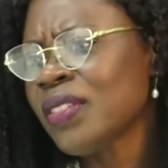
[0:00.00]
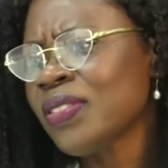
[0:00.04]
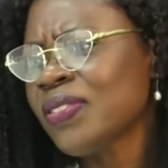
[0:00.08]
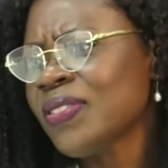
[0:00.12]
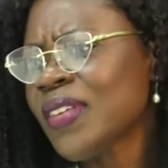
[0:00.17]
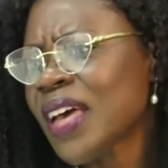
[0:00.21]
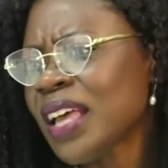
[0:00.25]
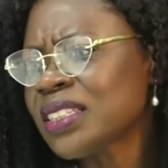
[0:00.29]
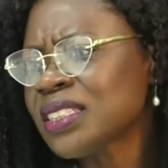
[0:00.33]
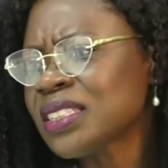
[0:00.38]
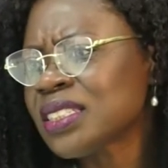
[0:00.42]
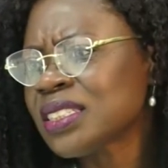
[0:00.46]

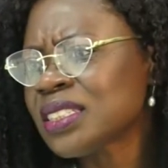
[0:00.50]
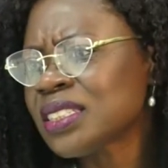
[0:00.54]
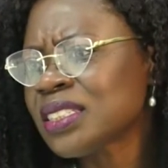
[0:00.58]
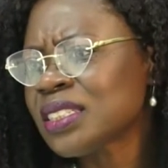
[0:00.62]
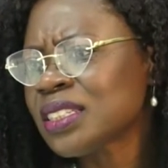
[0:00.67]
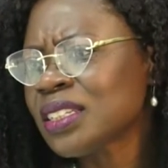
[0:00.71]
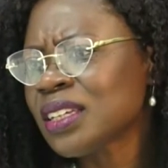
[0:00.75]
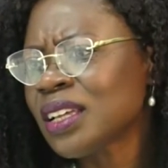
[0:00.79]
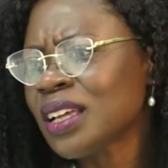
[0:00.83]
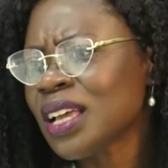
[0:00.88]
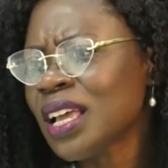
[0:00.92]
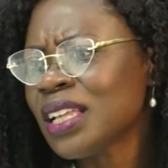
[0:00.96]
that...
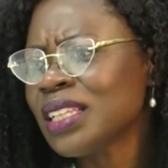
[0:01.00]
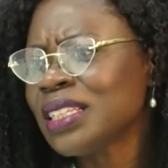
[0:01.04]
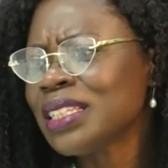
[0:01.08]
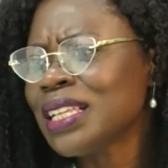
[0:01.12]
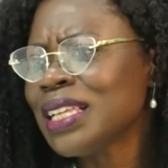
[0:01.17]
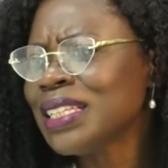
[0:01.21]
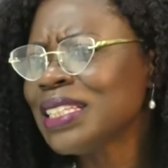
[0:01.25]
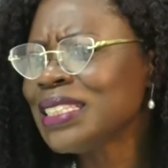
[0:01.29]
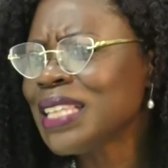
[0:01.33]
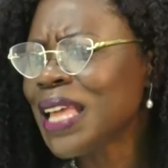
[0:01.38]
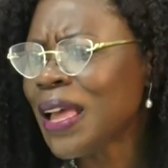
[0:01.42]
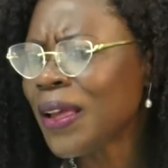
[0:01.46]
That
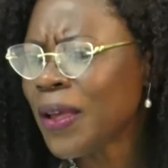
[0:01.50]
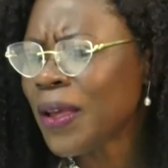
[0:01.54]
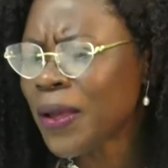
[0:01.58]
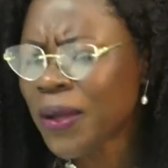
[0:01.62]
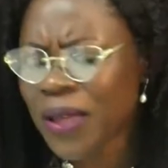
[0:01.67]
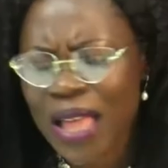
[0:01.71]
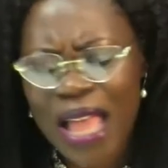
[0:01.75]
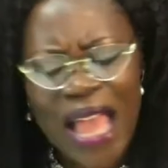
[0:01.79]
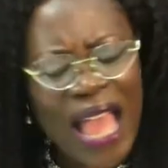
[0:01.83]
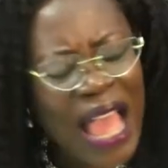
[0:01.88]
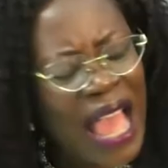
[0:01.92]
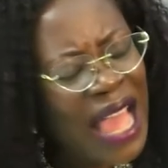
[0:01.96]
fees are the
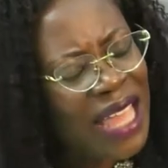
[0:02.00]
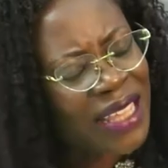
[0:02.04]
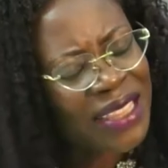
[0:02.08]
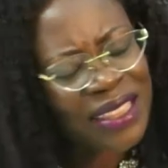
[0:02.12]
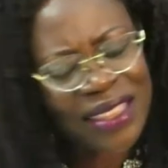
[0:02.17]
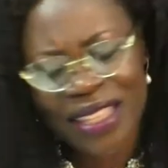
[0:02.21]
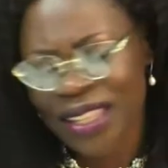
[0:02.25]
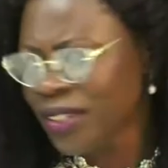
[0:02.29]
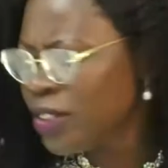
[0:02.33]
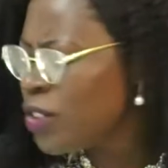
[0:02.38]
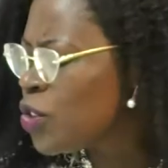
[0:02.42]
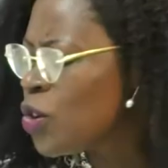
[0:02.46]

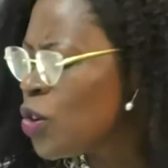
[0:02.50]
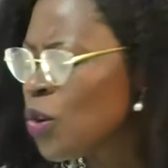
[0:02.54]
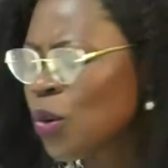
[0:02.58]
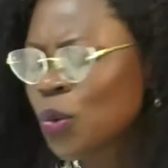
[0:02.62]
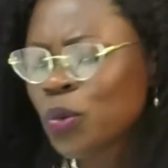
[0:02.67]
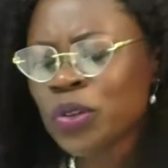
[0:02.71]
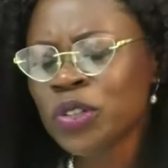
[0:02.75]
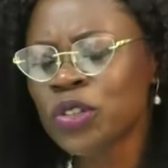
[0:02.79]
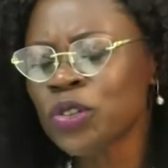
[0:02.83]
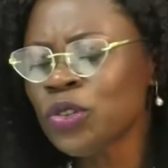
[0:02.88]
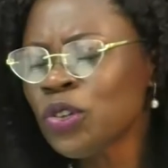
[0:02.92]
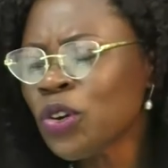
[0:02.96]
deterrent. Are the, no,
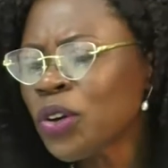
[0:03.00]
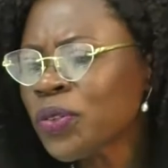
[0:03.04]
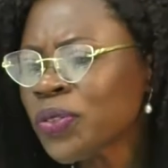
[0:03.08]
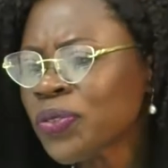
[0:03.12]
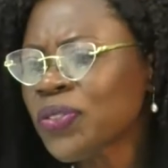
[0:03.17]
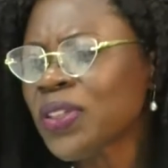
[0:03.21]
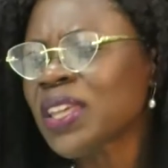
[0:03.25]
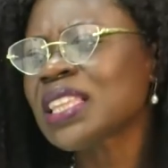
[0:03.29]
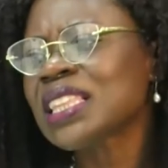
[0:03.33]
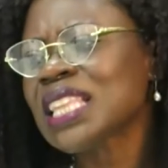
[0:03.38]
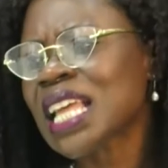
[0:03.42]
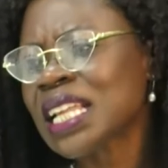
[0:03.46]
we do okay. not
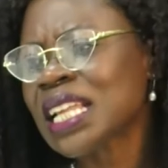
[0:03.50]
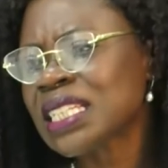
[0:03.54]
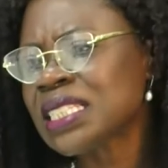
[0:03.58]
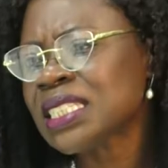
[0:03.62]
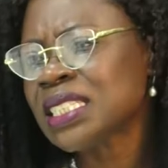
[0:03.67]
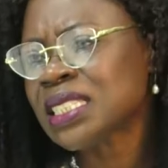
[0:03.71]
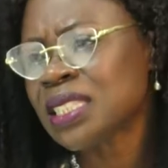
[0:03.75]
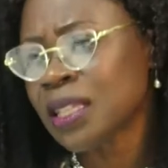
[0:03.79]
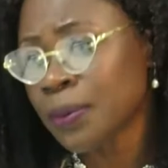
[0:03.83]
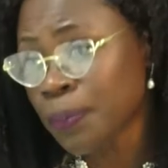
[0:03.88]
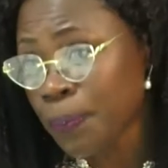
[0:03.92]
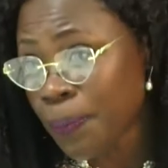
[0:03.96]
think
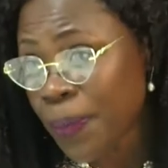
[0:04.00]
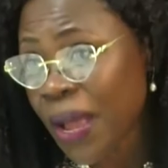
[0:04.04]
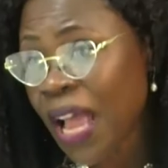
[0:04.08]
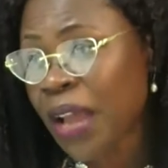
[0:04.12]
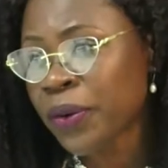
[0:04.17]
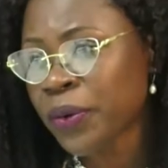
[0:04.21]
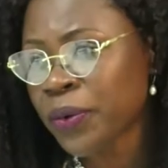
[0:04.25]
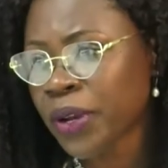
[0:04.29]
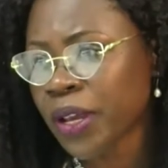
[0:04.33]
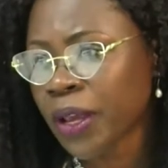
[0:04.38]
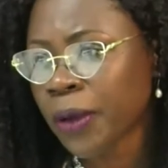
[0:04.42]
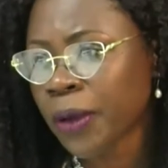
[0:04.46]
that's the
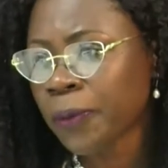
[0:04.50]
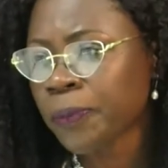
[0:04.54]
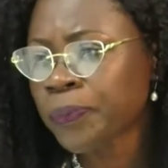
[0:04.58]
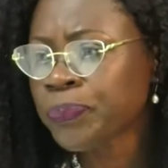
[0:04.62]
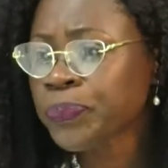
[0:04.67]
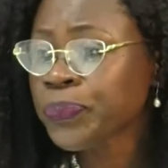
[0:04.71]
barrier.